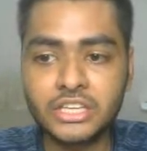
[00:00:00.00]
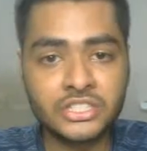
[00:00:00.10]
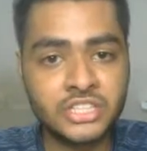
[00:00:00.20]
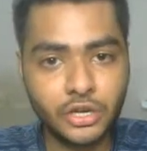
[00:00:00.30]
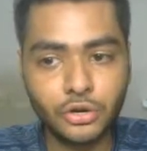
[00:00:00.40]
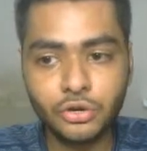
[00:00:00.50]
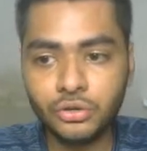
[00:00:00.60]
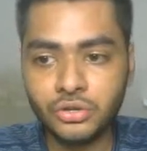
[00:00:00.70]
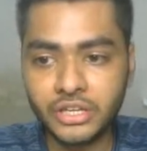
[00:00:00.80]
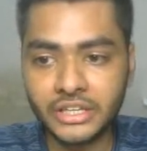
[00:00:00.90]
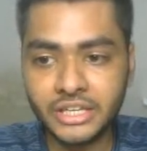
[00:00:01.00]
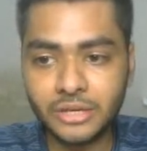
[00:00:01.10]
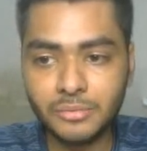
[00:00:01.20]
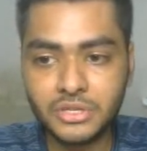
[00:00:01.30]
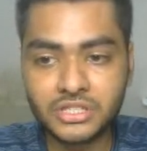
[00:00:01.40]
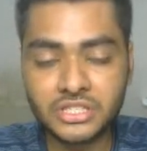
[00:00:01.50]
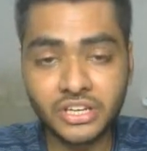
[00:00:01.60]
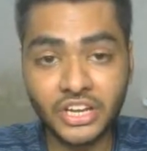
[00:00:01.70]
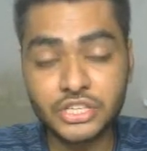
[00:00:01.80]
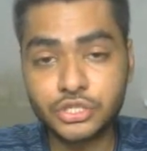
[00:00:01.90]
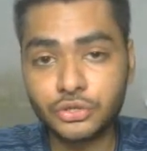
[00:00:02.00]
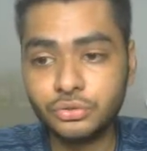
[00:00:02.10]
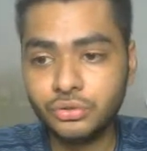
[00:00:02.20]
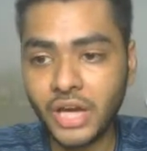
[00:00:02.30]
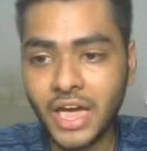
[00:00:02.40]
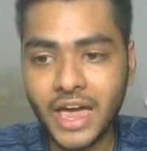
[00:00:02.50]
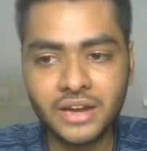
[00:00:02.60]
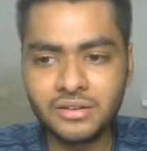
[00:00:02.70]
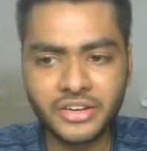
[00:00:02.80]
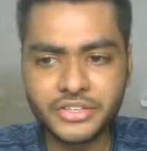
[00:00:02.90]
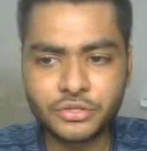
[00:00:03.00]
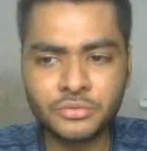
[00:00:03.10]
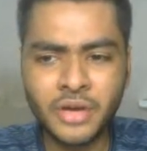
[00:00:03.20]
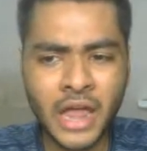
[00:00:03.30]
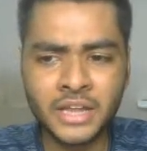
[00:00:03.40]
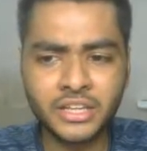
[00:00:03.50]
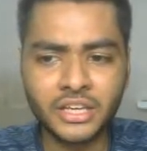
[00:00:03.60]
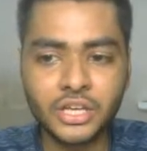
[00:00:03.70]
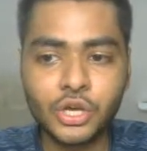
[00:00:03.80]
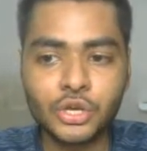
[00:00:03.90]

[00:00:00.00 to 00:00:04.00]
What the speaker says: 0 means raised to and raised to anything.